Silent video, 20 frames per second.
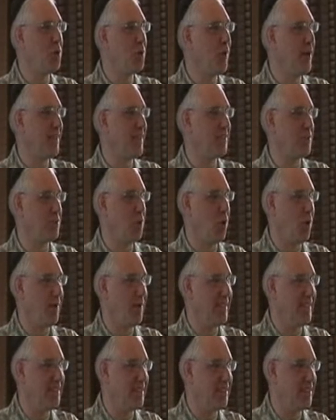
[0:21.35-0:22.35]
quick
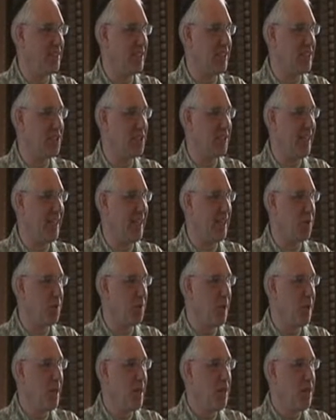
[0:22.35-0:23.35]
stories and share.
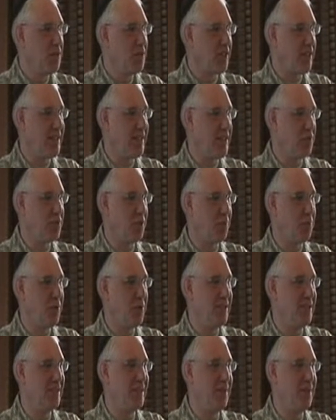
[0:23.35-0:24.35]
I think those are
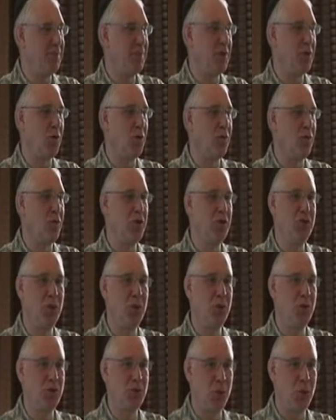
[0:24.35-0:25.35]
pretty typical for the
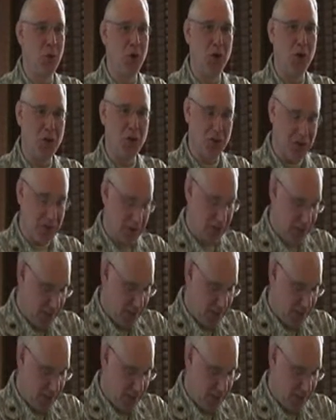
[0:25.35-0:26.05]
Jewish world